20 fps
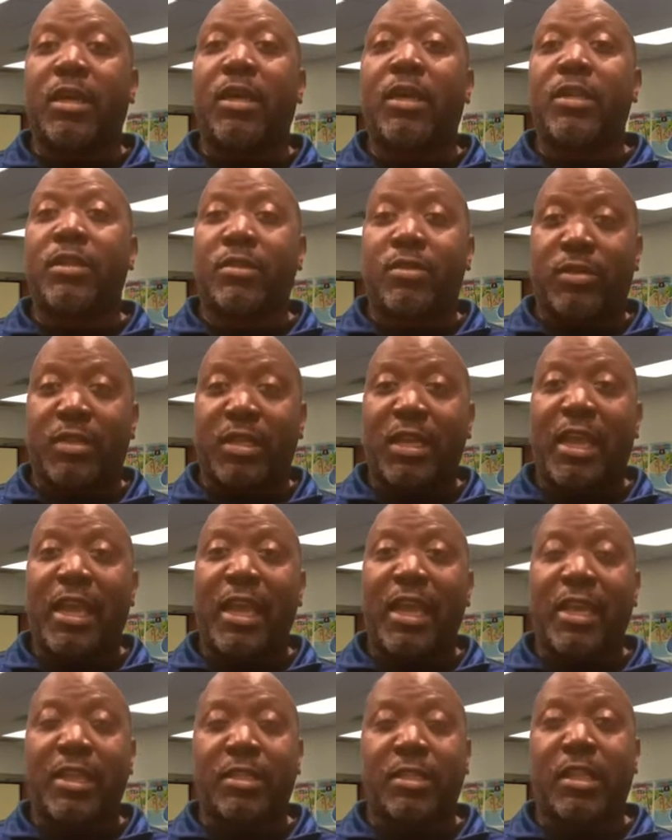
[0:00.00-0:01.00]
other
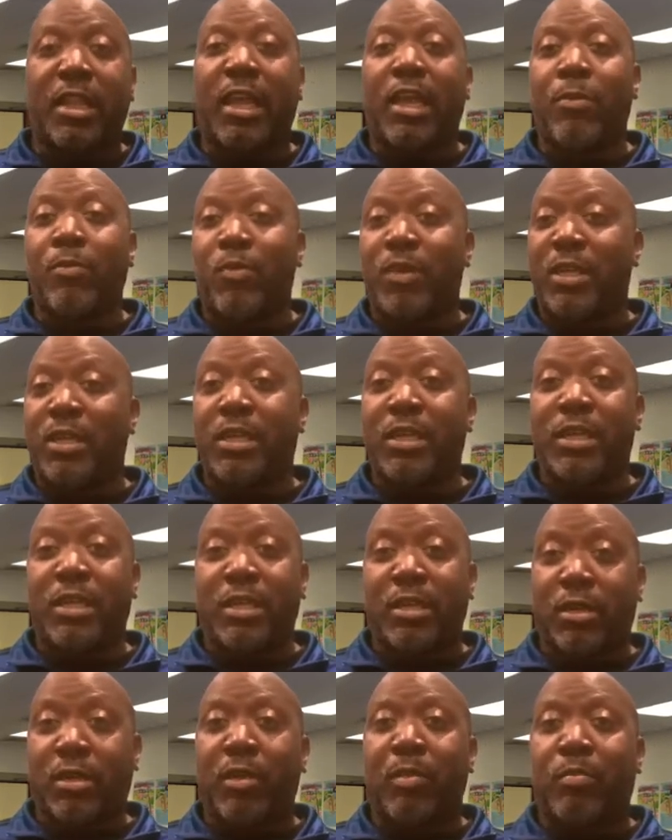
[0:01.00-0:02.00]
tasks that we
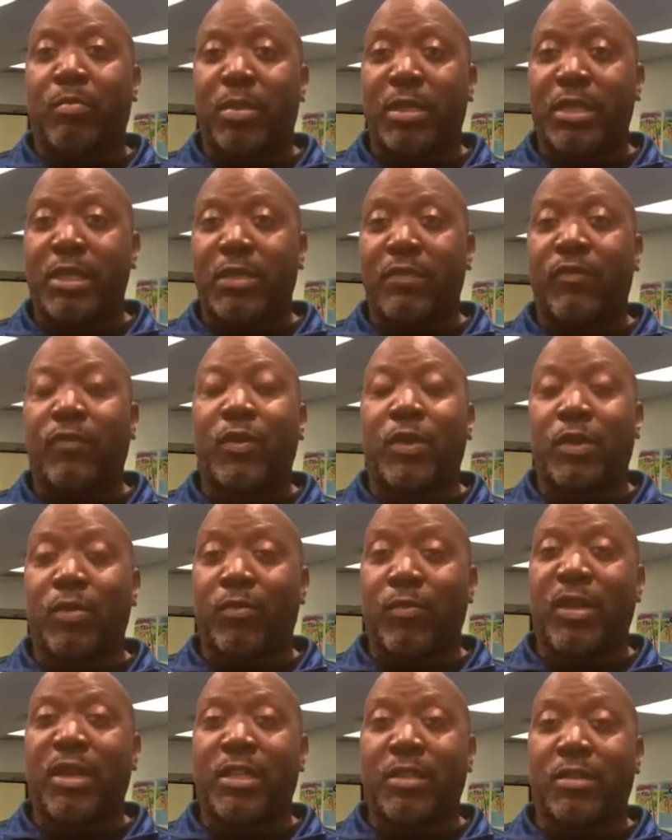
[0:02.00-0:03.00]
didn't complete for the
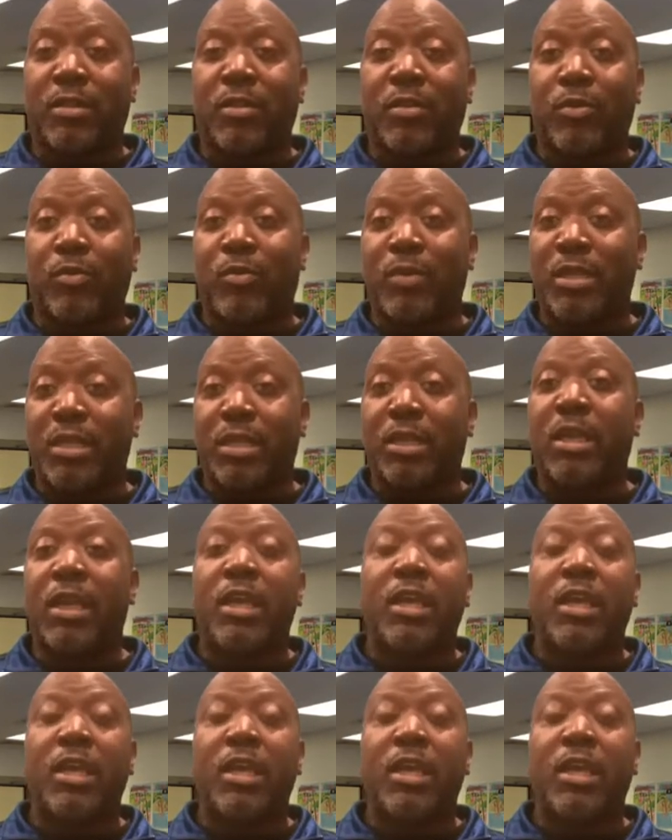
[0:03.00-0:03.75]
rest of the week.